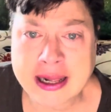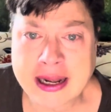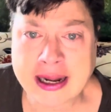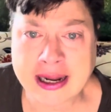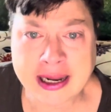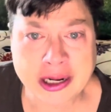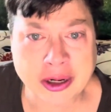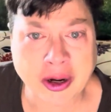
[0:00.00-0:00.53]

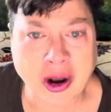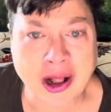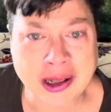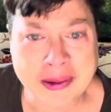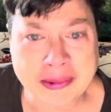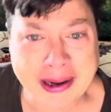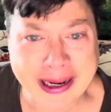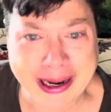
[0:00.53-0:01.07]
I had to
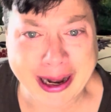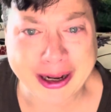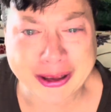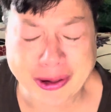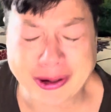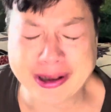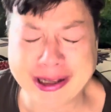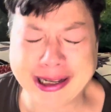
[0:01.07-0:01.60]
call my
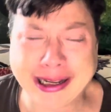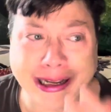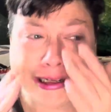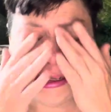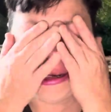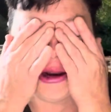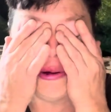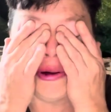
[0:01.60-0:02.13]
uncle, and
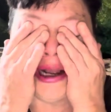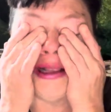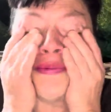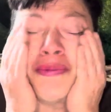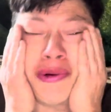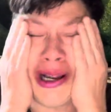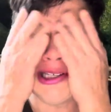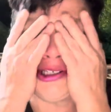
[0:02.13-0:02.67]
you know what?
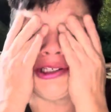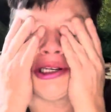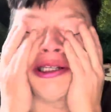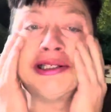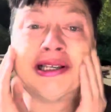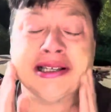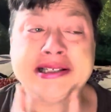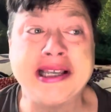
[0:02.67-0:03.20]
Praise
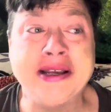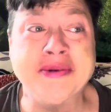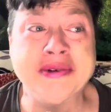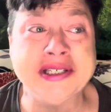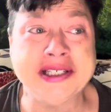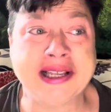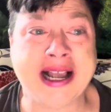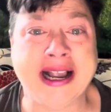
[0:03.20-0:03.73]
Jesus. He
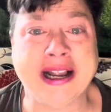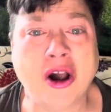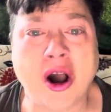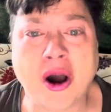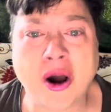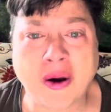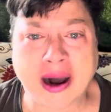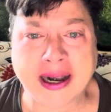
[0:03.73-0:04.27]
was like,
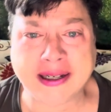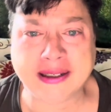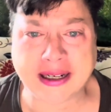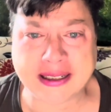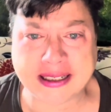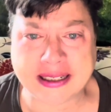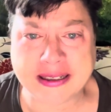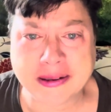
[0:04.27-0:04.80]
oh, I
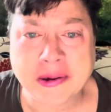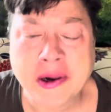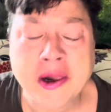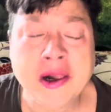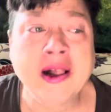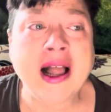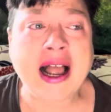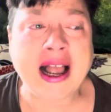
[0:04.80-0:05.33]
got it.
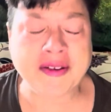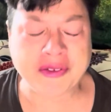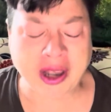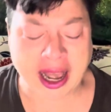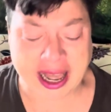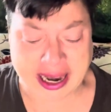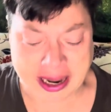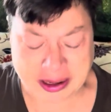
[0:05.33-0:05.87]
I've
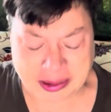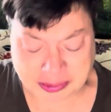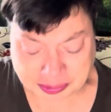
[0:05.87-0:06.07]
got it.